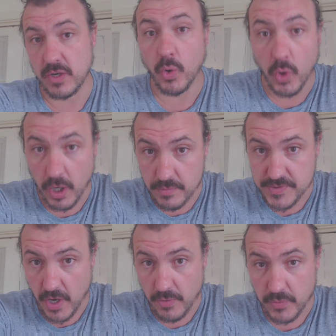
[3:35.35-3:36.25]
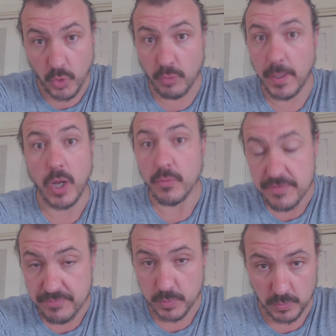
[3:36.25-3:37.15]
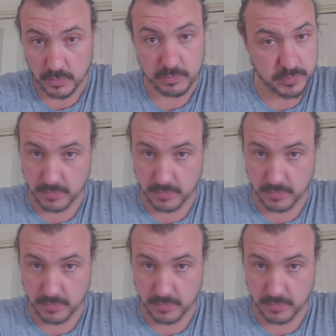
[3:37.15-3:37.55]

or ozone or both will